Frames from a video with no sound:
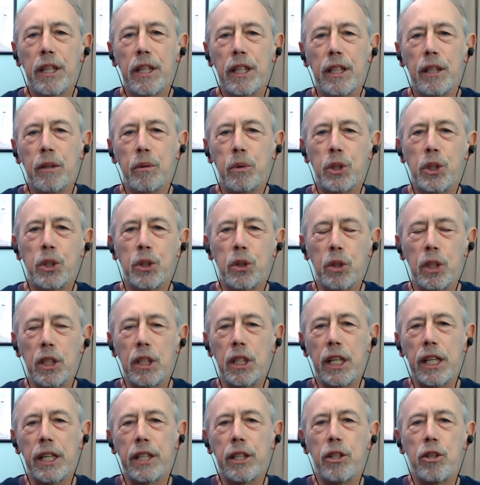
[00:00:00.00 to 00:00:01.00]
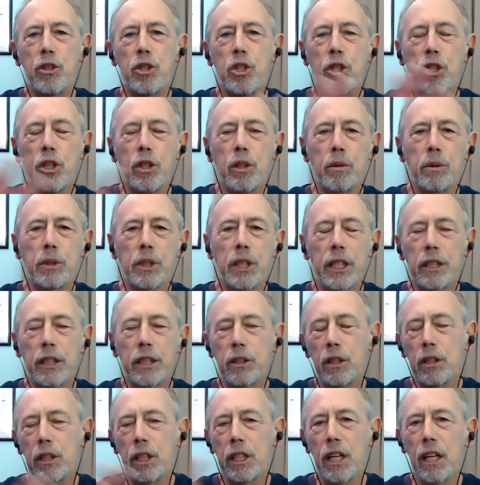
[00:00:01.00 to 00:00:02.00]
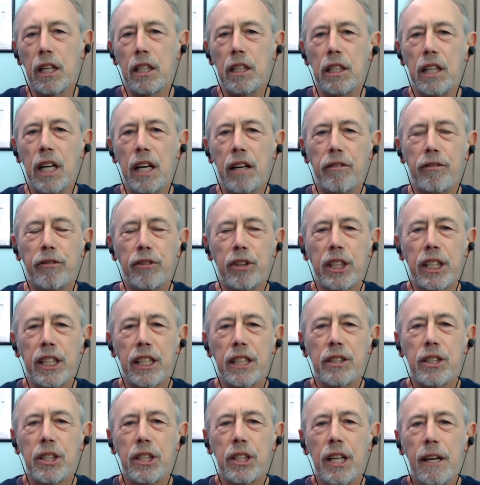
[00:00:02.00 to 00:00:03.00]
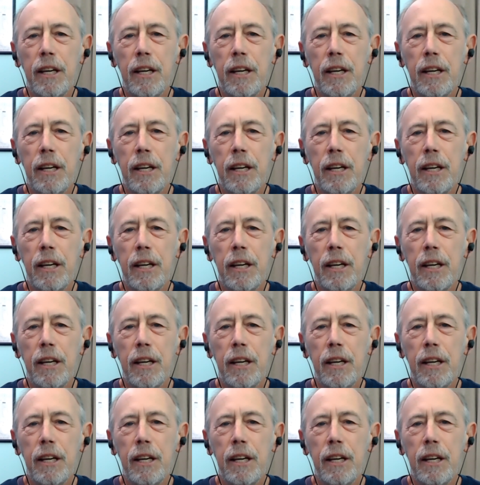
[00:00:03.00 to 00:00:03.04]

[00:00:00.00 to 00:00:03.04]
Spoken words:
and it was sort of like this show. It was like turning on Netflix